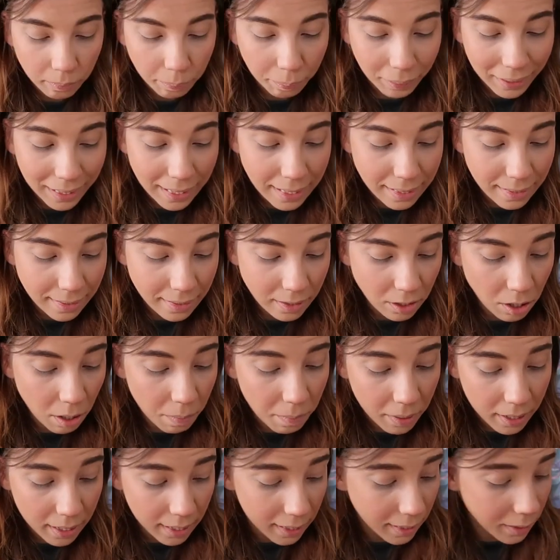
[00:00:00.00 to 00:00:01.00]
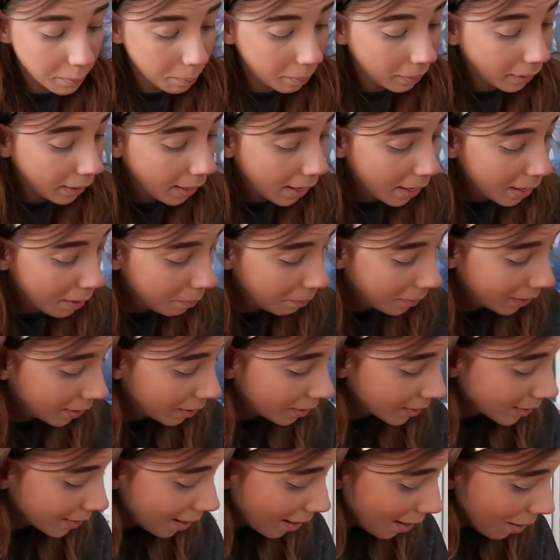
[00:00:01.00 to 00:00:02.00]
please someone explain,
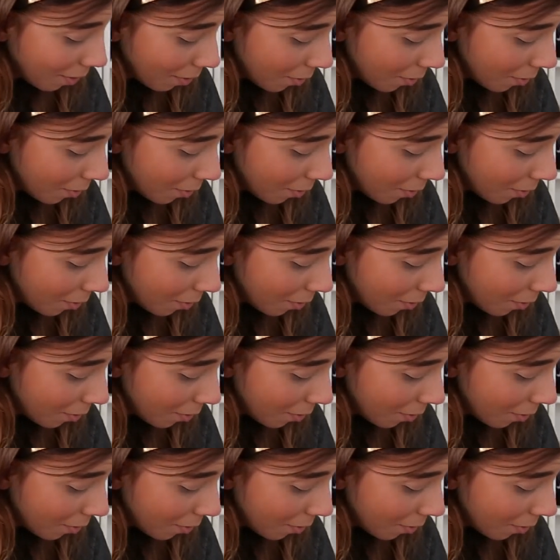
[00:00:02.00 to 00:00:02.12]
because I